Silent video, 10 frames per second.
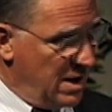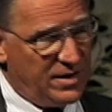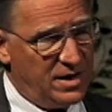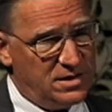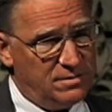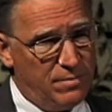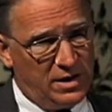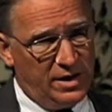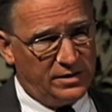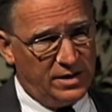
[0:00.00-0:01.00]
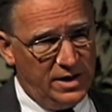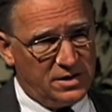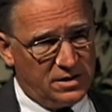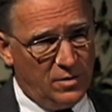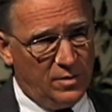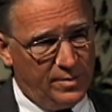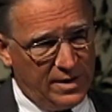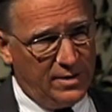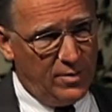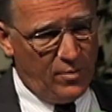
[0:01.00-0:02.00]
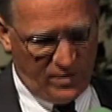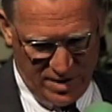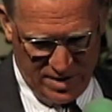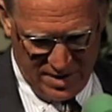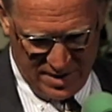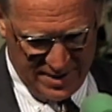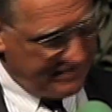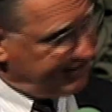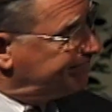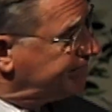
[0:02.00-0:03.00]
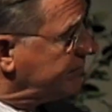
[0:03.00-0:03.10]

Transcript: I think he's buckling at the knees at the moment, but we move on.